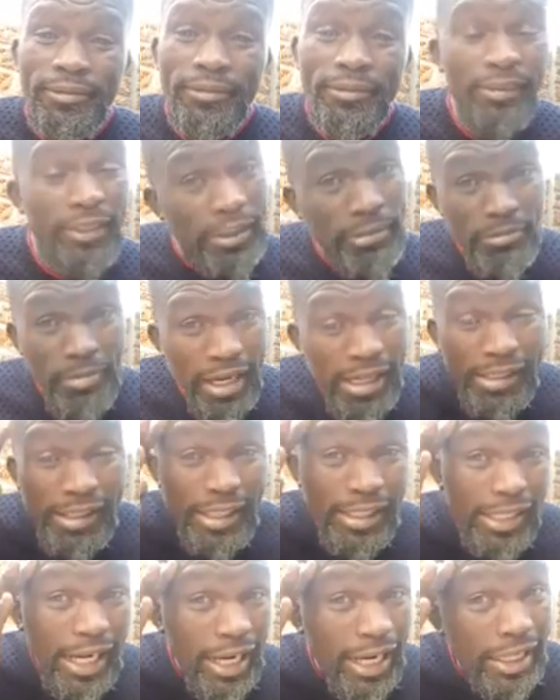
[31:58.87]
It makes
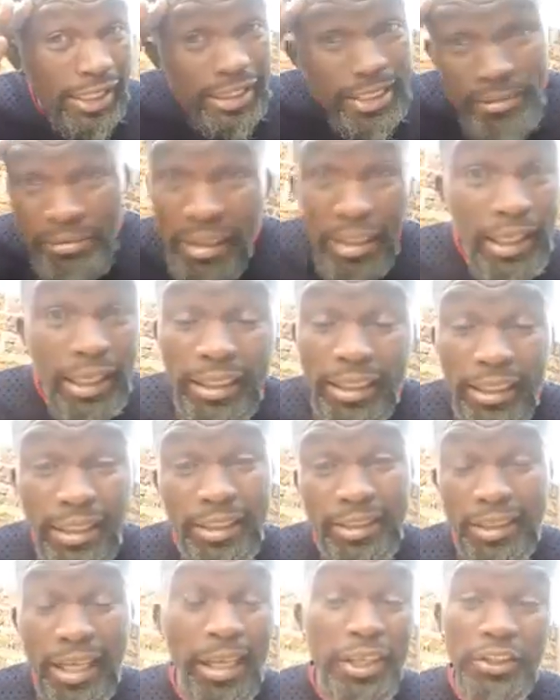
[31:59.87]
us academically
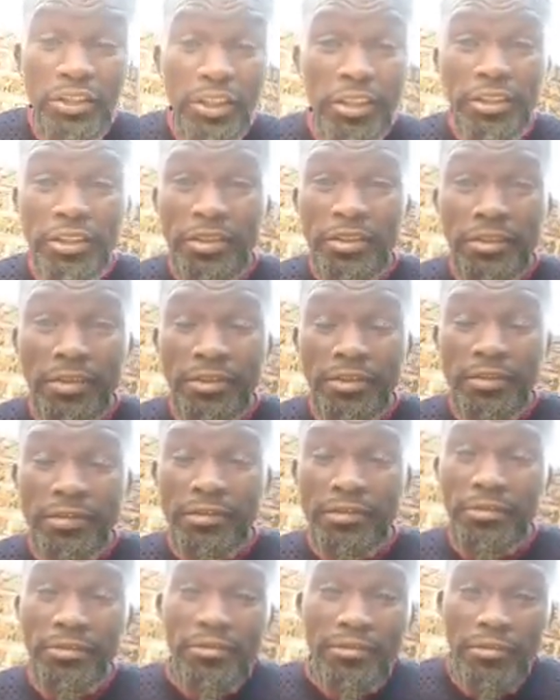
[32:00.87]
intelligent,
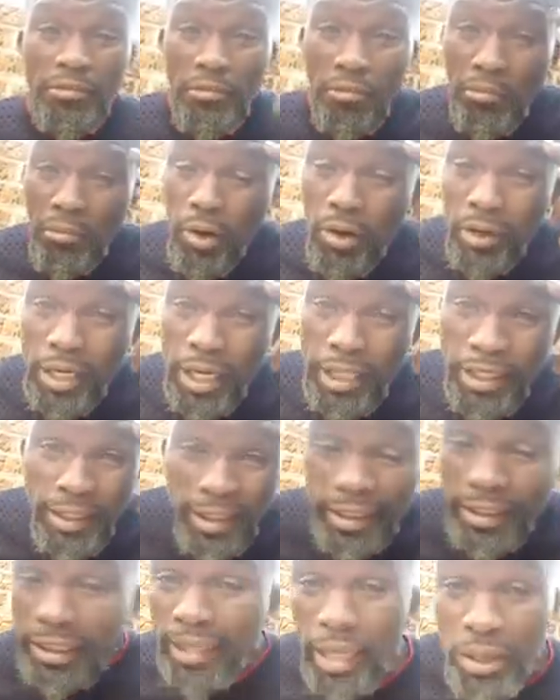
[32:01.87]
morally
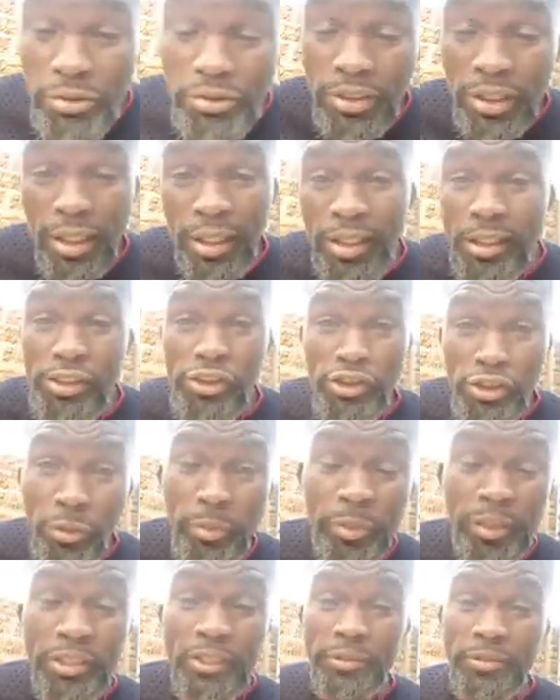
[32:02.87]
and culturally
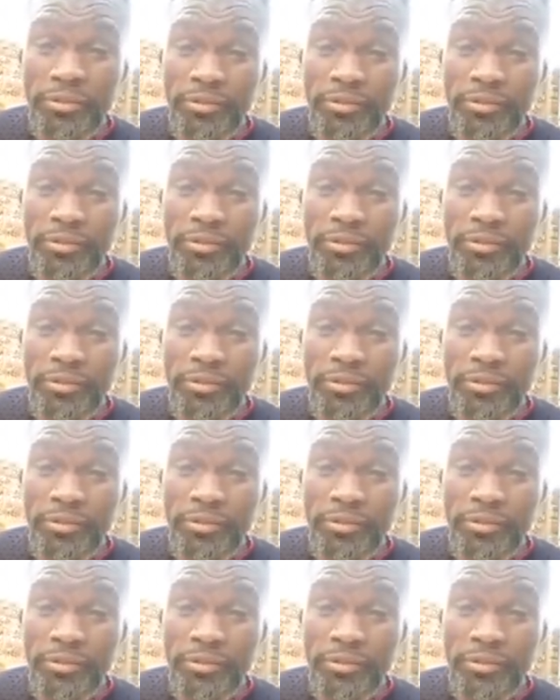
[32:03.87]
stupid.